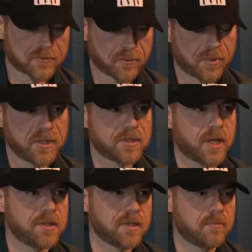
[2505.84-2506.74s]
from the police
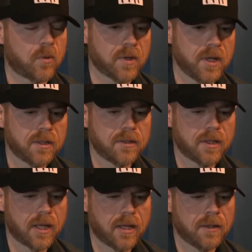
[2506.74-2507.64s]
station in Moorhead,
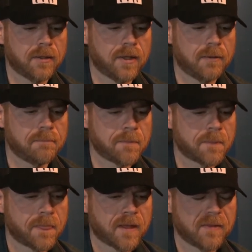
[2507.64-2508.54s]
and um,
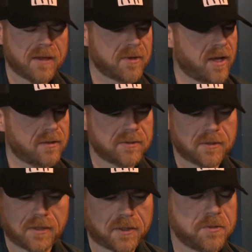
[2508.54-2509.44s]
they've got
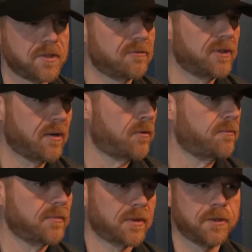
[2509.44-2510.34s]
acoustic
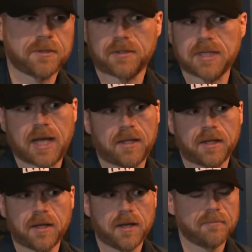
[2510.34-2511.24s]
foam, acoustic
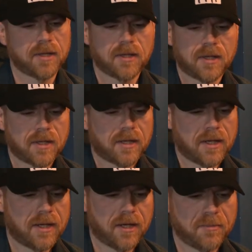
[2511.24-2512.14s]
tiling up
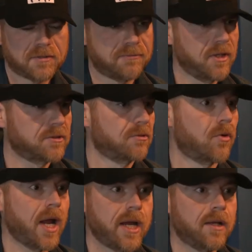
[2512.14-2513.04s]
um, it looks
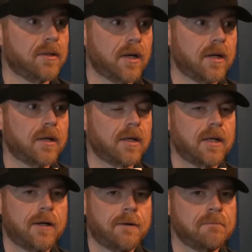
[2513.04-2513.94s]
great in there.
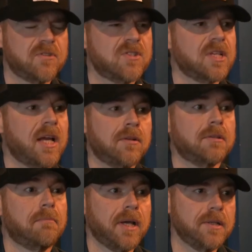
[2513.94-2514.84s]
Um, sounds
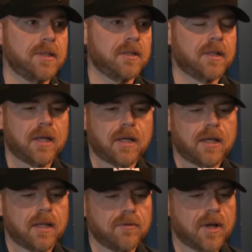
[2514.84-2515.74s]
amazing.
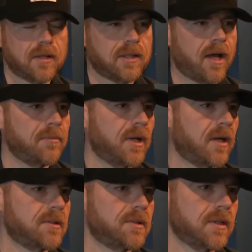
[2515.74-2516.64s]
They've got a top
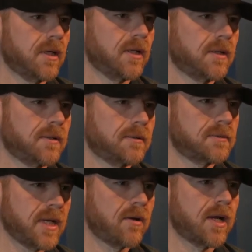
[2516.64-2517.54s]
notch uh,
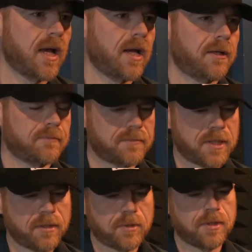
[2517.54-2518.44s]
sound guy,
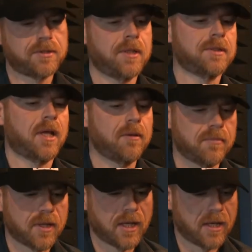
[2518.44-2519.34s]
Tim Hood's his
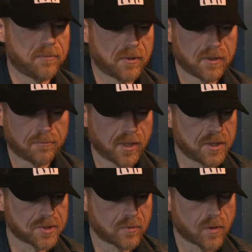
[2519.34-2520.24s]
name. Um, a
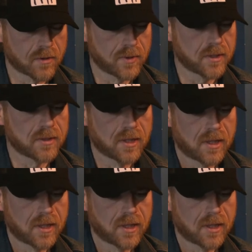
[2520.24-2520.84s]
pleasure to work with.